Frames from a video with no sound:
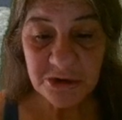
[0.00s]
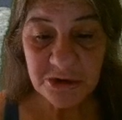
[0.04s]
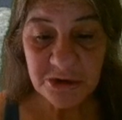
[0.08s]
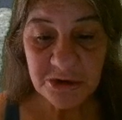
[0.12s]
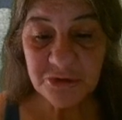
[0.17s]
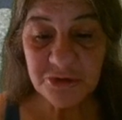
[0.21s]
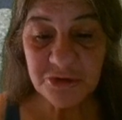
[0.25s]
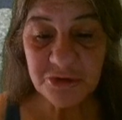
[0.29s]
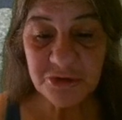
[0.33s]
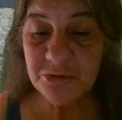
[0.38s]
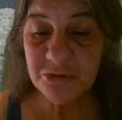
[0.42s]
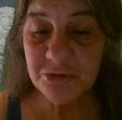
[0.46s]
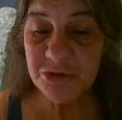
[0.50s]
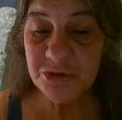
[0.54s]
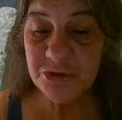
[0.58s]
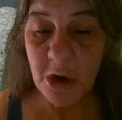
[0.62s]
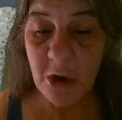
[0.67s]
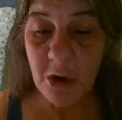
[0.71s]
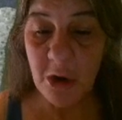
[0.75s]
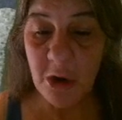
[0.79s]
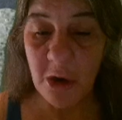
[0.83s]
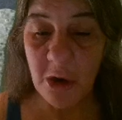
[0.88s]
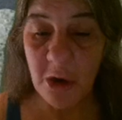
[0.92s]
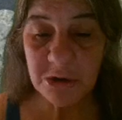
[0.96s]
to
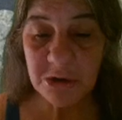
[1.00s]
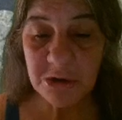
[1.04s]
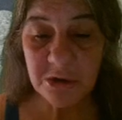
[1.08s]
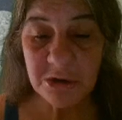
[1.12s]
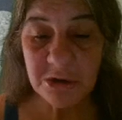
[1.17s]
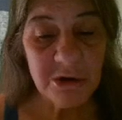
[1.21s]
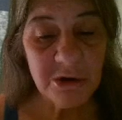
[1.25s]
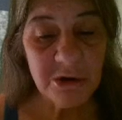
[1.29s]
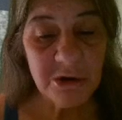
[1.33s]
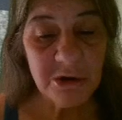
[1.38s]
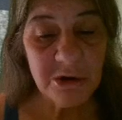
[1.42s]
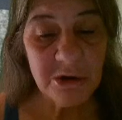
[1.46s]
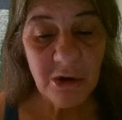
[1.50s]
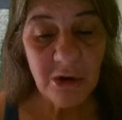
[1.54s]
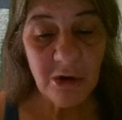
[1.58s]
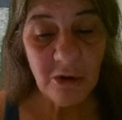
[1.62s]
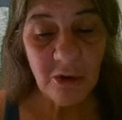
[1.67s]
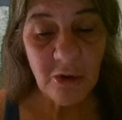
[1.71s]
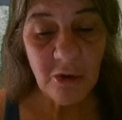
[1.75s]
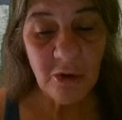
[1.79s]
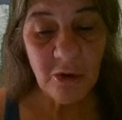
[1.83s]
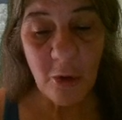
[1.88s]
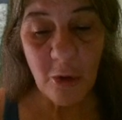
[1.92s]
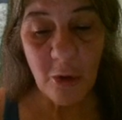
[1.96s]
yoke
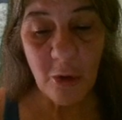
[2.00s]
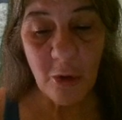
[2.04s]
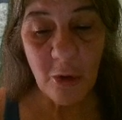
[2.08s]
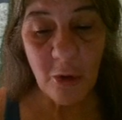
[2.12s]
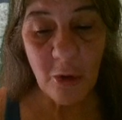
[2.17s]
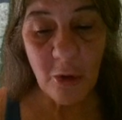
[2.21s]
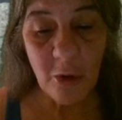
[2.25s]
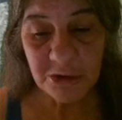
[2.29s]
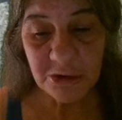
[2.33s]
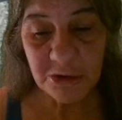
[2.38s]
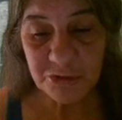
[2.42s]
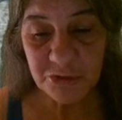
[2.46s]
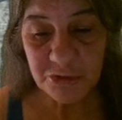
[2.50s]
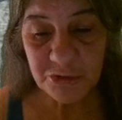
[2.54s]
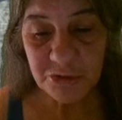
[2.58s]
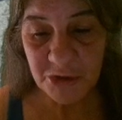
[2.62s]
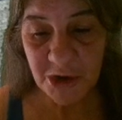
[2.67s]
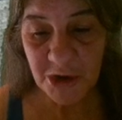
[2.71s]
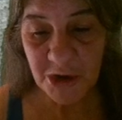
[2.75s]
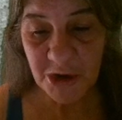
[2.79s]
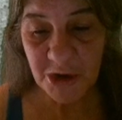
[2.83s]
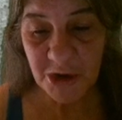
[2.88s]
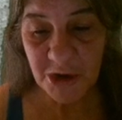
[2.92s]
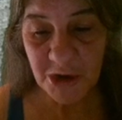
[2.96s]
or
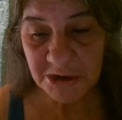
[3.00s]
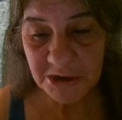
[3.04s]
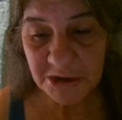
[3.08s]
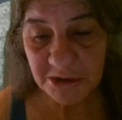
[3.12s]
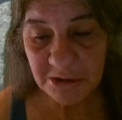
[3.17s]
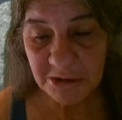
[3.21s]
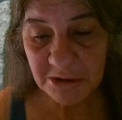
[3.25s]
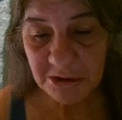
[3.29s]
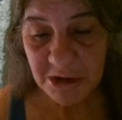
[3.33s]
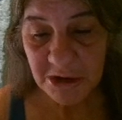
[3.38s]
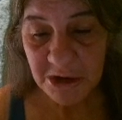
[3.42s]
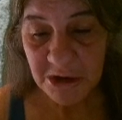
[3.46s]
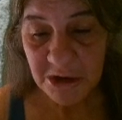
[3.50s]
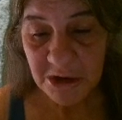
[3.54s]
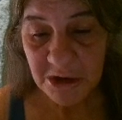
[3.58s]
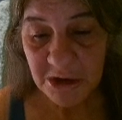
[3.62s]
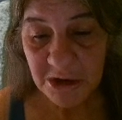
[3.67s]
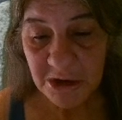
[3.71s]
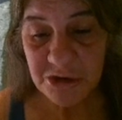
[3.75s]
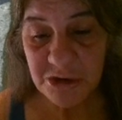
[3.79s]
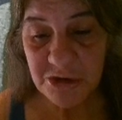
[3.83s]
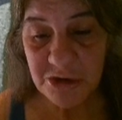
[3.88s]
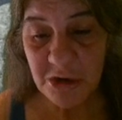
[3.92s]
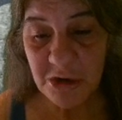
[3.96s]
unite.
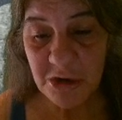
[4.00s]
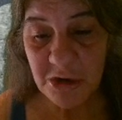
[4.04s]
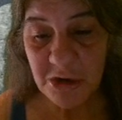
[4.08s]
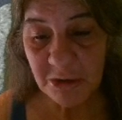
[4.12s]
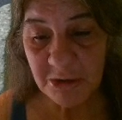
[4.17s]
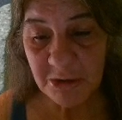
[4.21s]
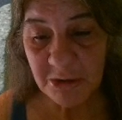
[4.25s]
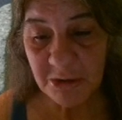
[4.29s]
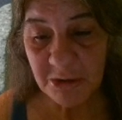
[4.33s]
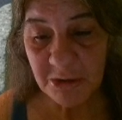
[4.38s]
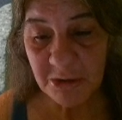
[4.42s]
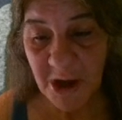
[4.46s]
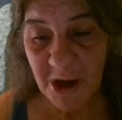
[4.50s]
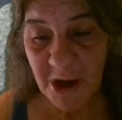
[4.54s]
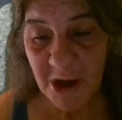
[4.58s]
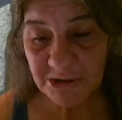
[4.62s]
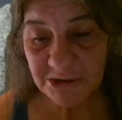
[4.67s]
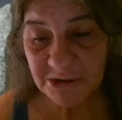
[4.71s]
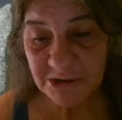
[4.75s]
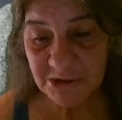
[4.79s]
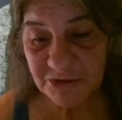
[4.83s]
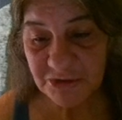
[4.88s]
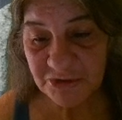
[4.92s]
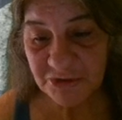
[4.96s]
Yoga
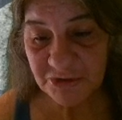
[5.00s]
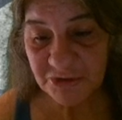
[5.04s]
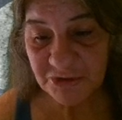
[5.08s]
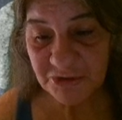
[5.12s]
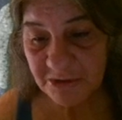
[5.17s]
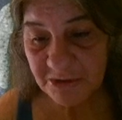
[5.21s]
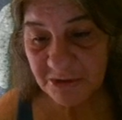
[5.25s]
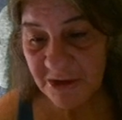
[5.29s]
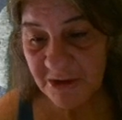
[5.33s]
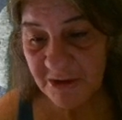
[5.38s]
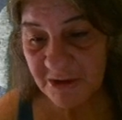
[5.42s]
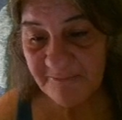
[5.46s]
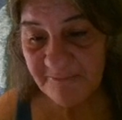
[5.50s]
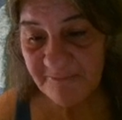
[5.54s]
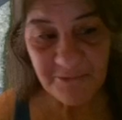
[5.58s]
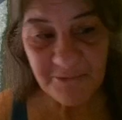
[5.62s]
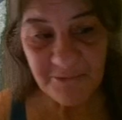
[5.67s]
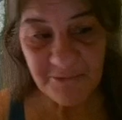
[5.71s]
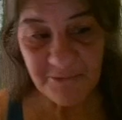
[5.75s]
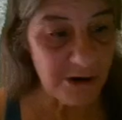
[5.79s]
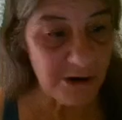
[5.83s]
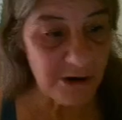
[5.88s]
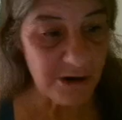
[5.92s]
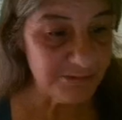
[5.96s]
practice
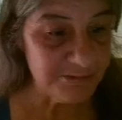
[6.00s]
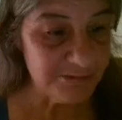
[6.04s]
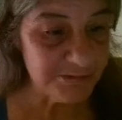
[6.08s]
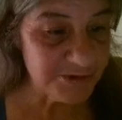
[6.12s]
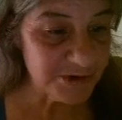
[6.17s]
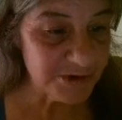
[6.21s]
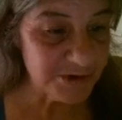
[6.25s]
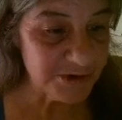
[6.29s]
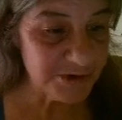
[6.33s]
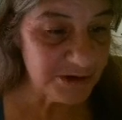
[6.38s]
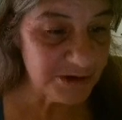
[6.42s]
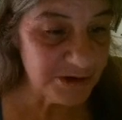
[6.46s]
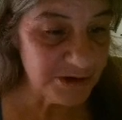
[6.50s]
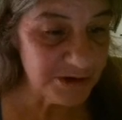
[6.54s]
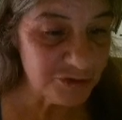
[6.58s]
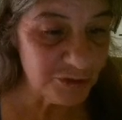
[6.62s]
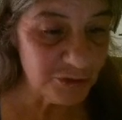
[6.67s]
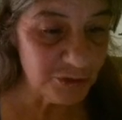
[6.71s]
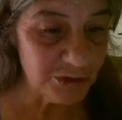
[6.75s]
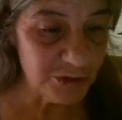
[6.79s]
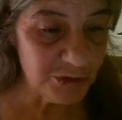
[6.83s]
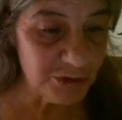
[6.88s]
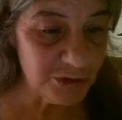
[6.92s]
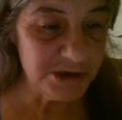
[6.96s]
involves a
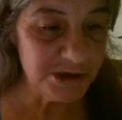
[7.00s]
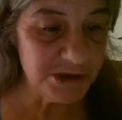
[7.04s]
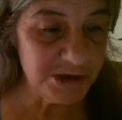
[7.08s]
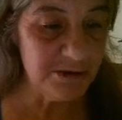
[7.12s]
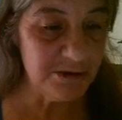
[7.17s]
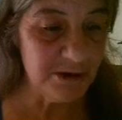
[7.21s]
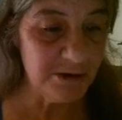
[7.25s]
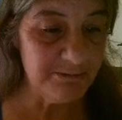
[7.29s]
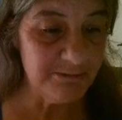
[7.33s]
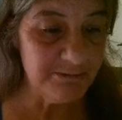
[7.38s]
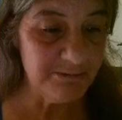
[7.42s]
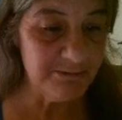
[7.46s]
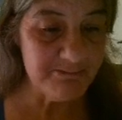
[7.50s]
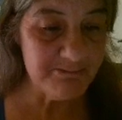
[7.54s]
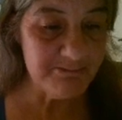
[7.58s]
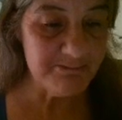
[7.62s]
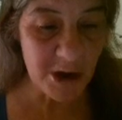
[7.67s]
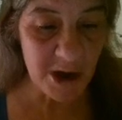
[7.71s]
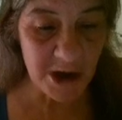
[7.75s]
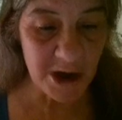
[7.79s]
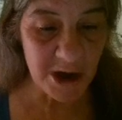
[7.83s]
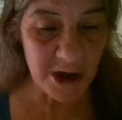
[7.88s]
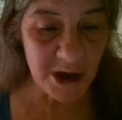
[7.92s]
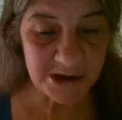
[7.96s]
joining of the
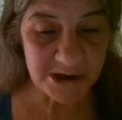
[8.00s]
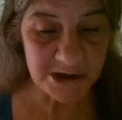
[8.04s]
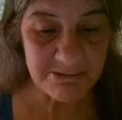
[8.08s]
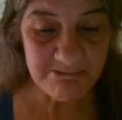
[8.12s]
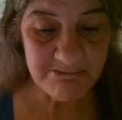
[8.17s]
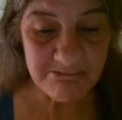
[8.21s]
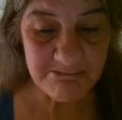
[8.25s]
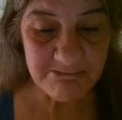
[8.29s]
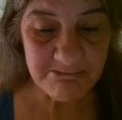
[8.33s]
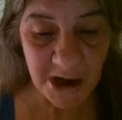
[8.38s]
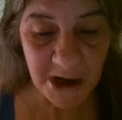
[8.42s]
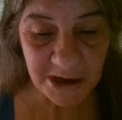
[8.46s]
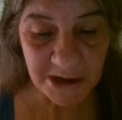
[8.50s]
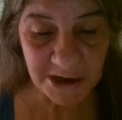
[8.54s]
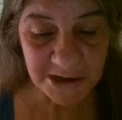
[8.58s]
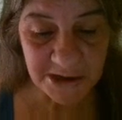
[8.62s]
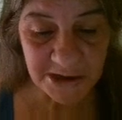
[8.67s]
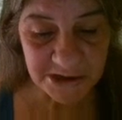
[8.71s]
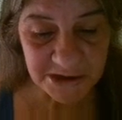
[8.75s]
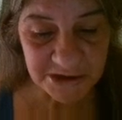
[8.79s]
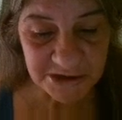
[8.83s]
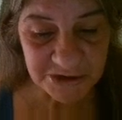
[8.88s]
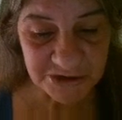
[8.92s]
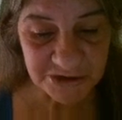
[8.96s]
body, mind,
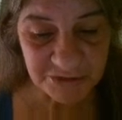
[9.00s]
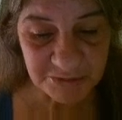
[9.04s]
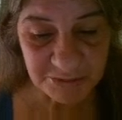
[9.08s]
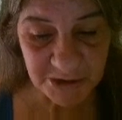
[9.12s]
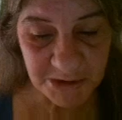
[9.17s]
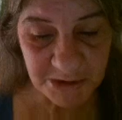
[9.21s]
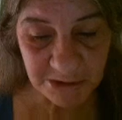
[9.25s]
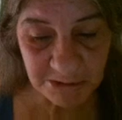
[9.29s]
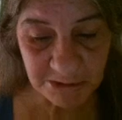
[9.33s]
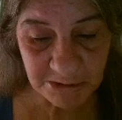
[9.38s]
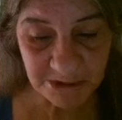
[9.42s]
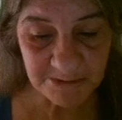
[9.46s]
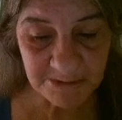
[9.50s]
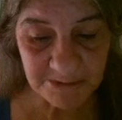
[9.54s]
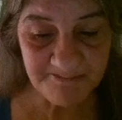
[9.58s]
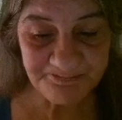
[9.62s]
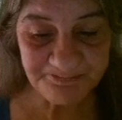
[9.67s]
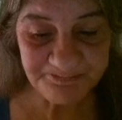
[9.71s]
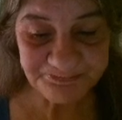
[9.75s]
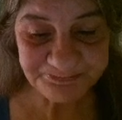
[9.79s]
and spirit.